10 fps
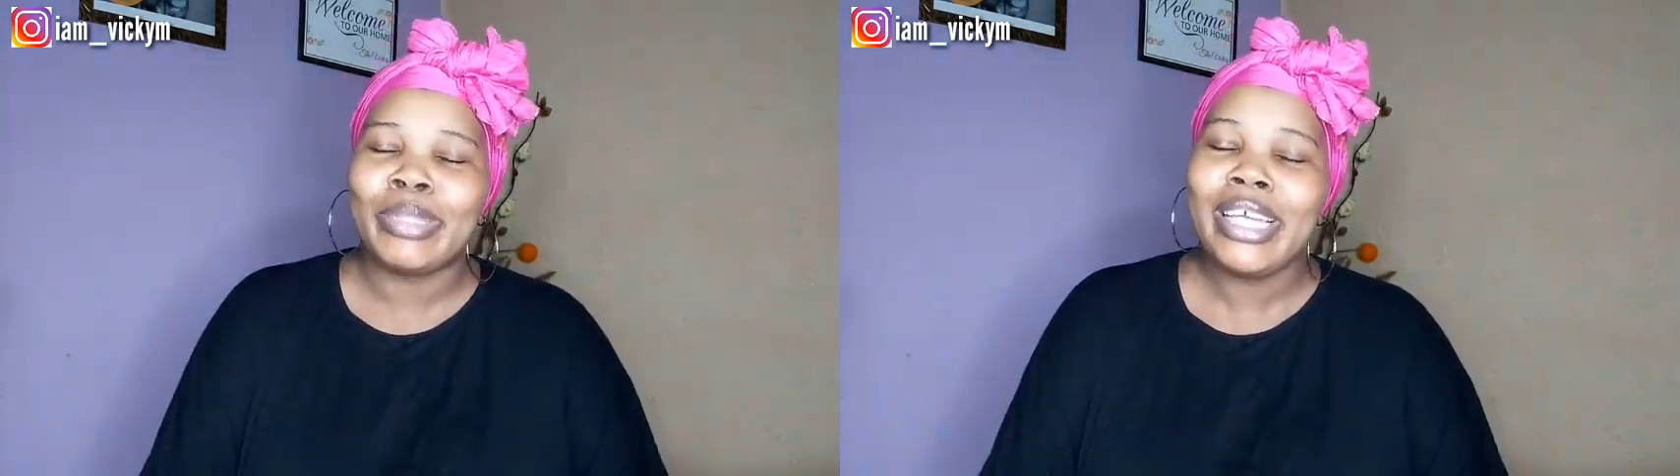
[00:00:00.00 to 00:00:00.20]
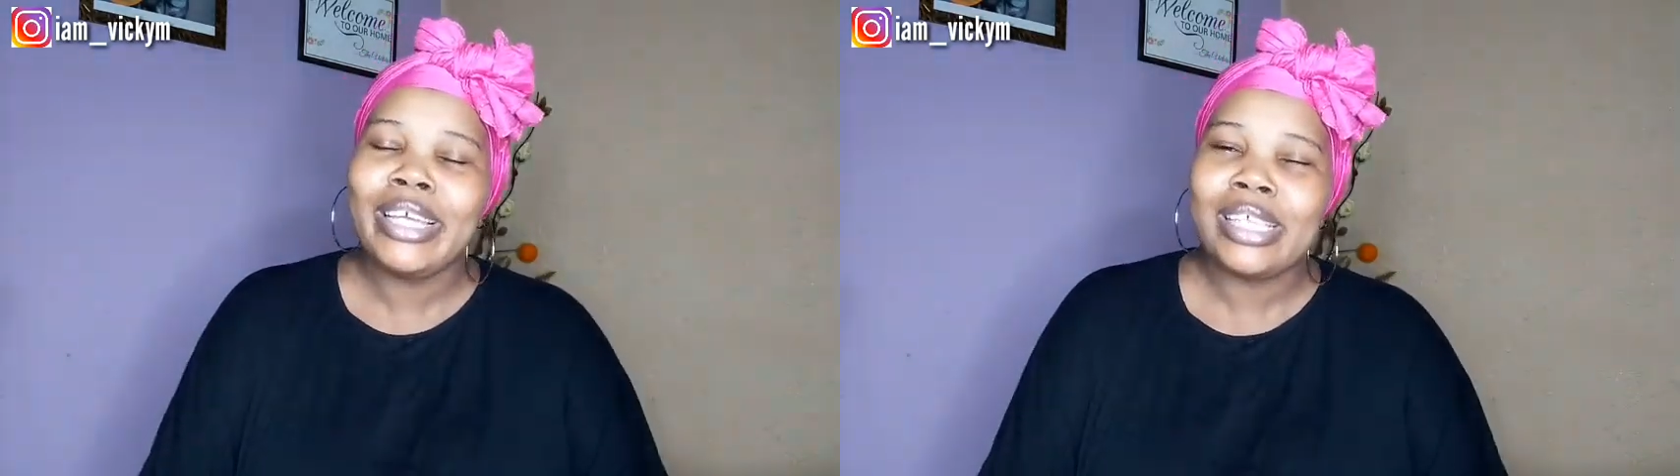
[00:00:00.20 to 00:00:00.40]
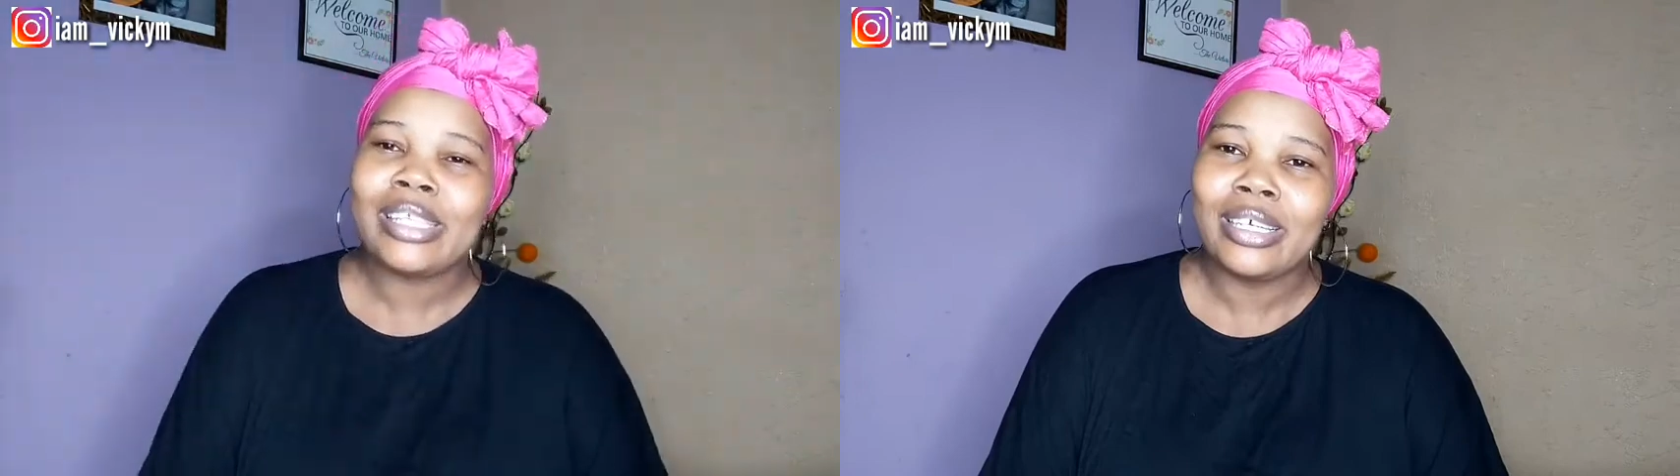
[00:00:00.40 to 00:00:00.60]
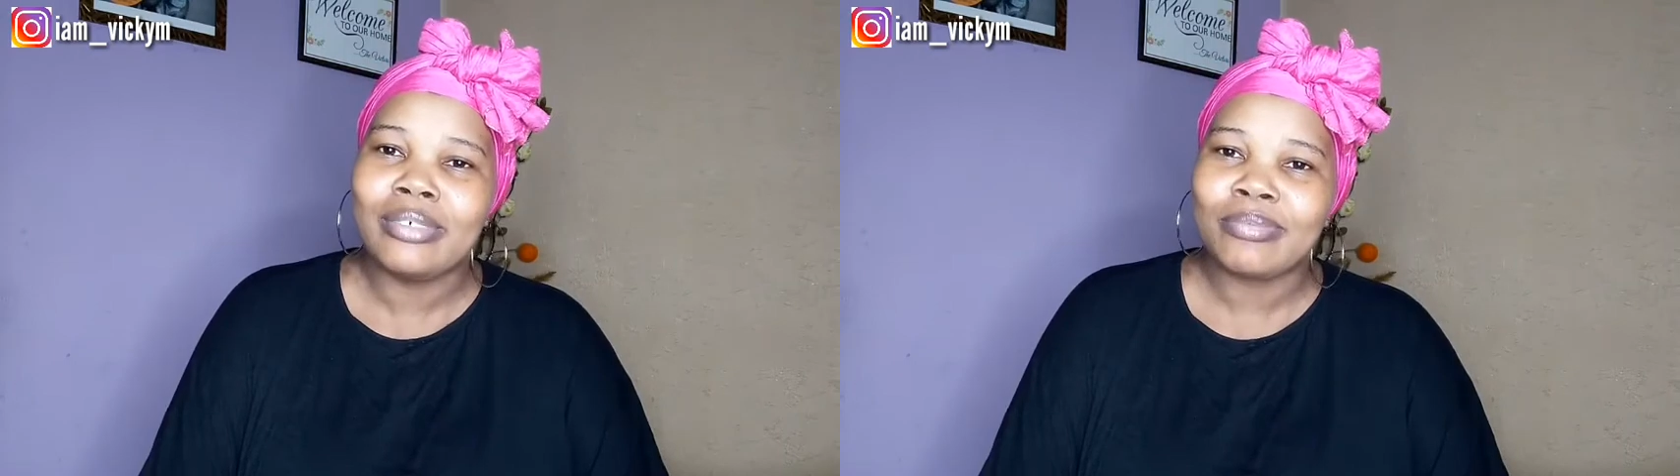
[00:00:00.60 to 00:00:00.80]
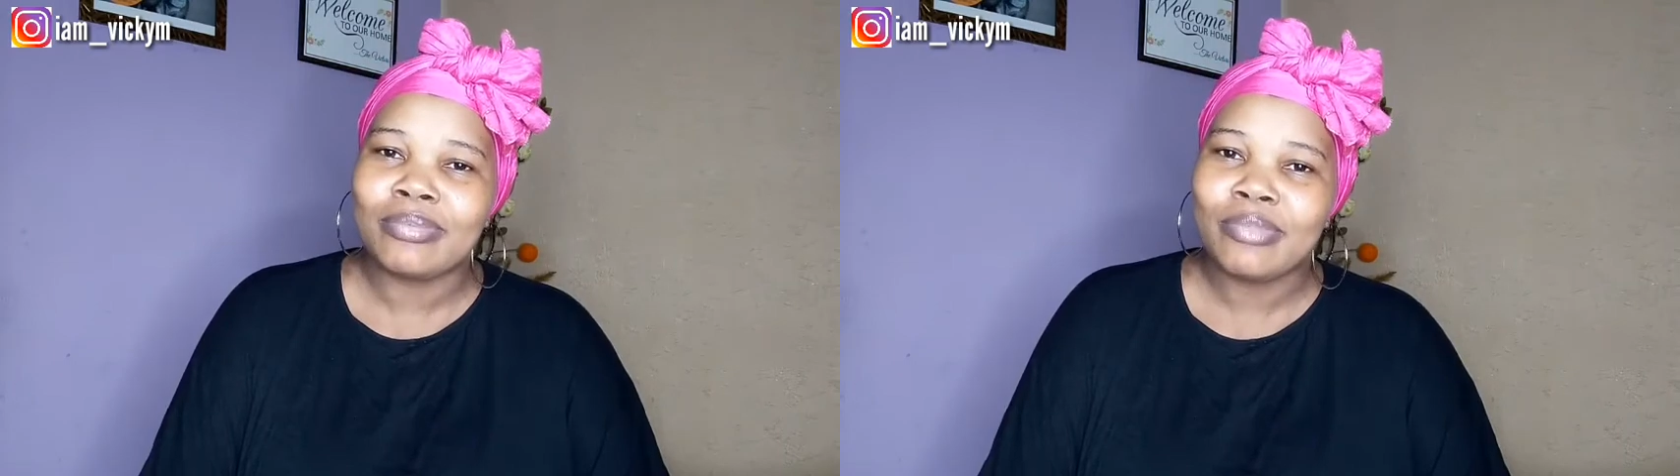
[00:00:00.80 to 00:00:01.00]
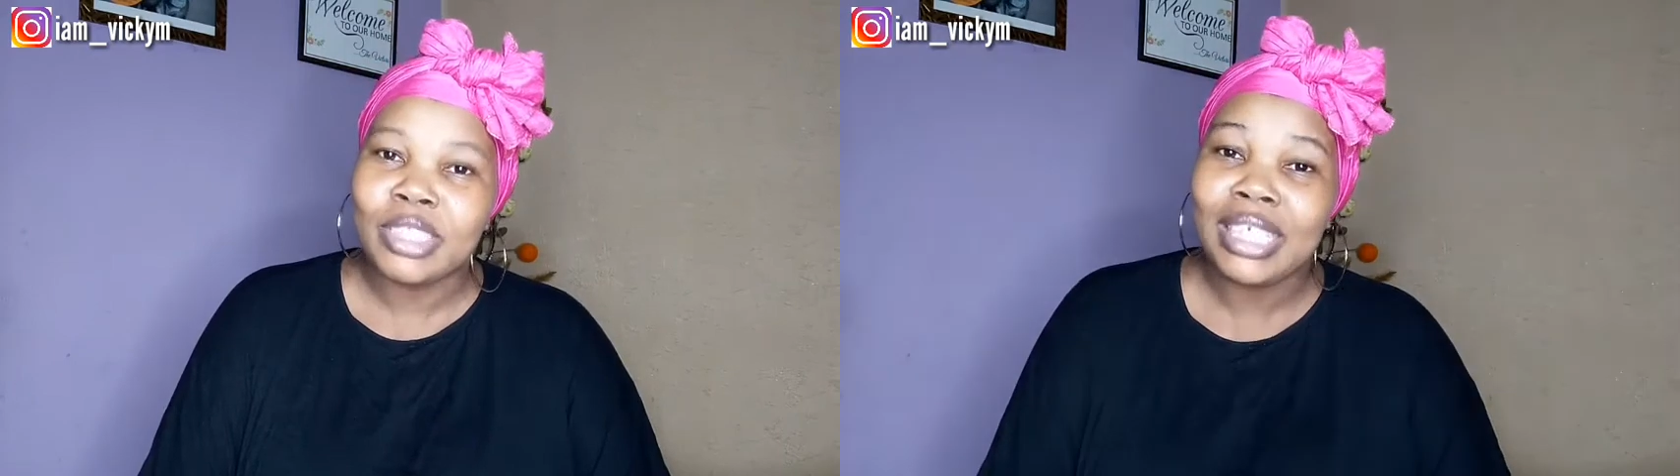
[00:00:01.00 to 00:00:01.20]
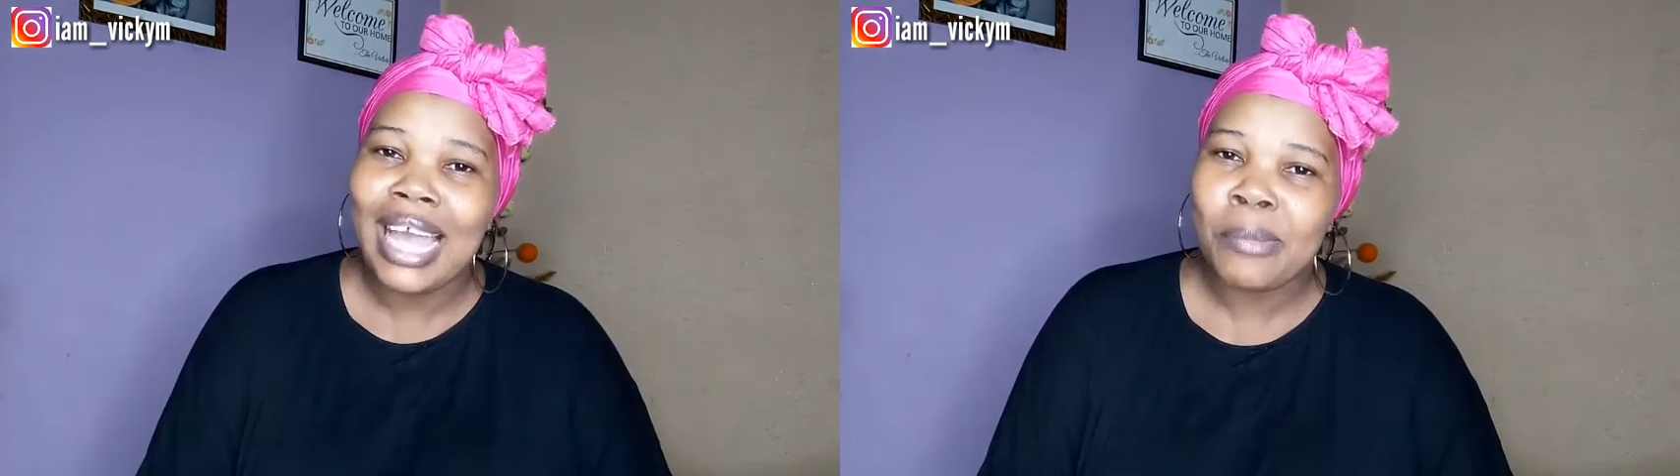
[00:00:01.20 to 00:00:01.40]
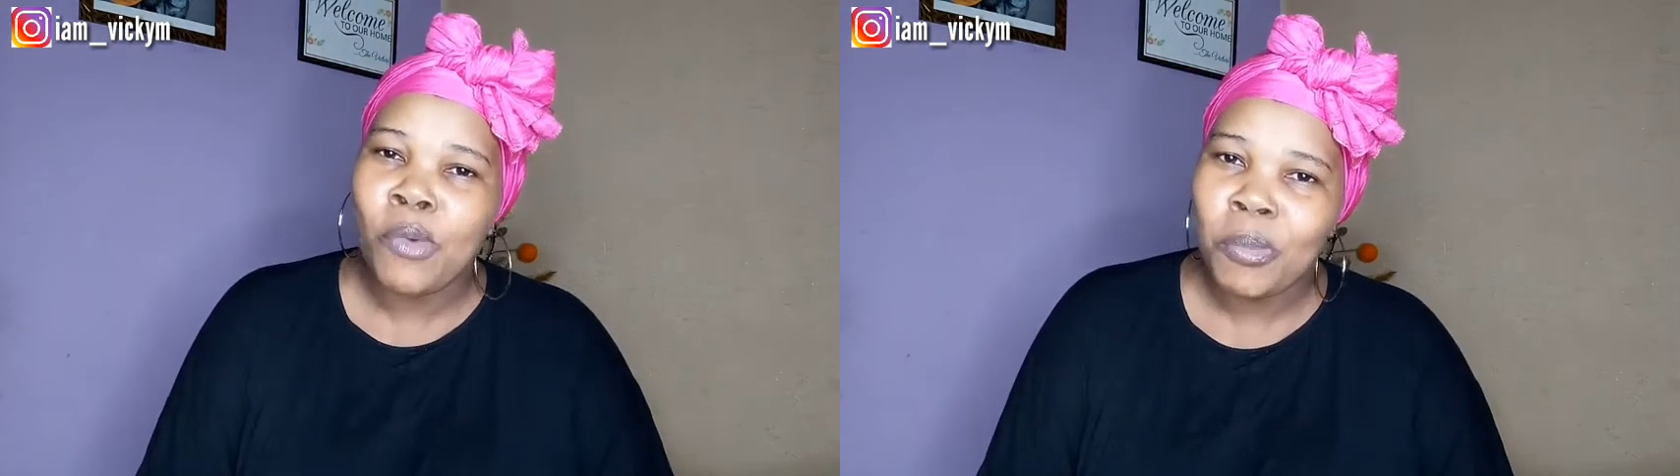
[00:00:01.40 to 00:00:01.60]
they
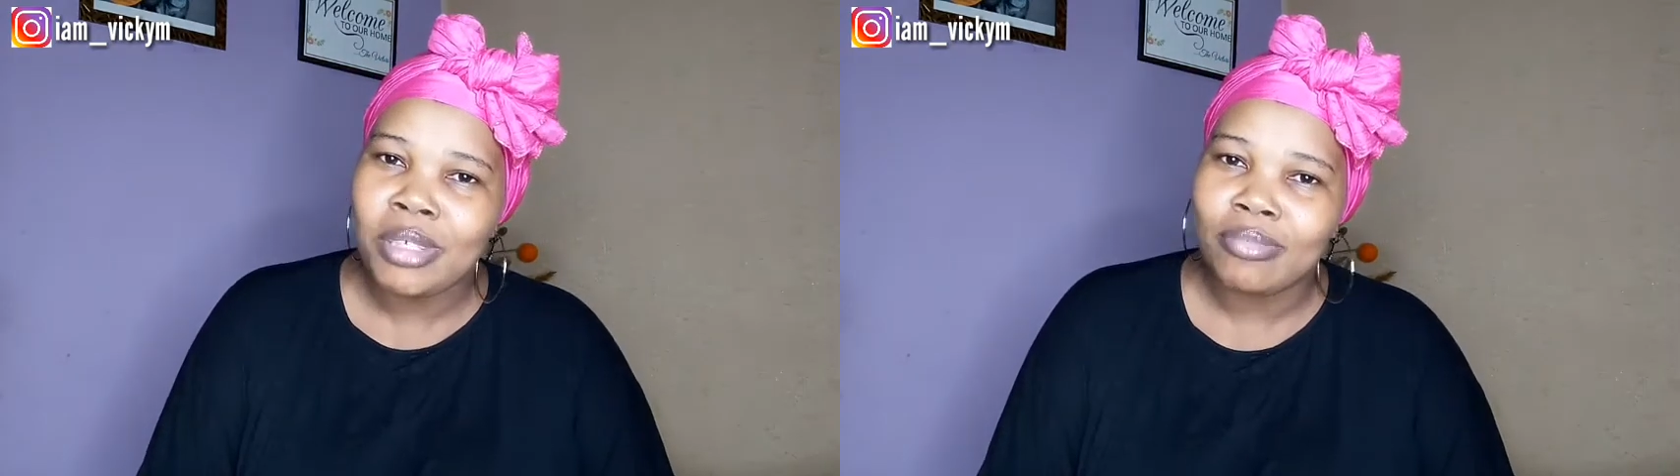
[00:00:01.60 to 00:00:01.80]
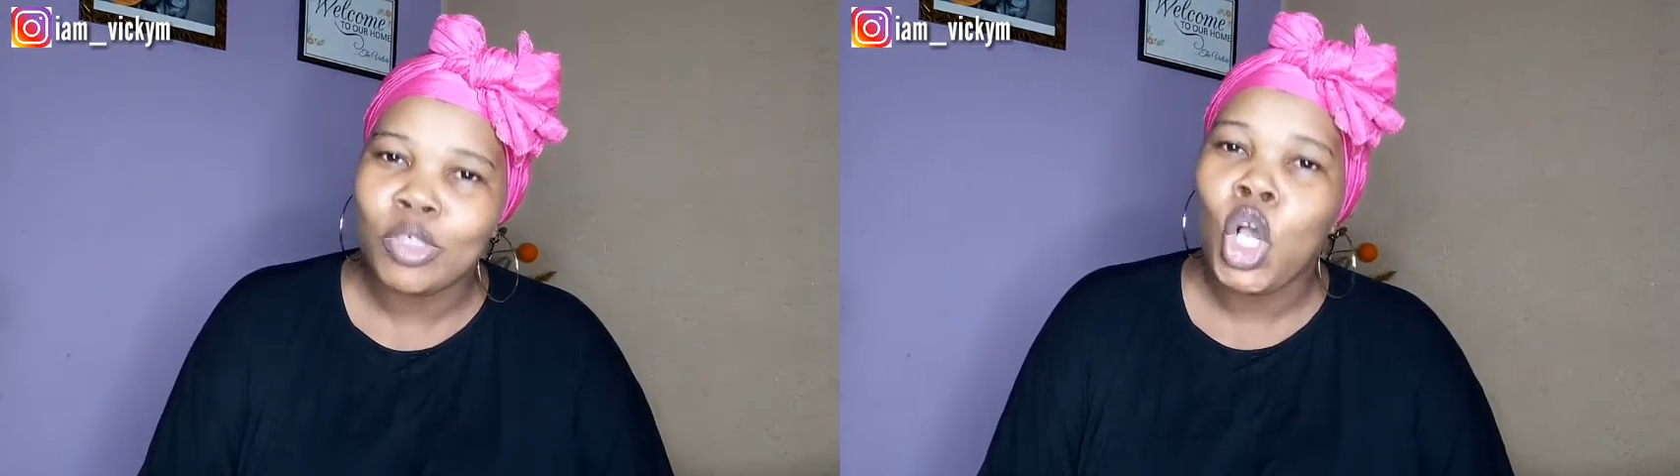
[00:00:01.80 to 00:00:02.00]
like mommy.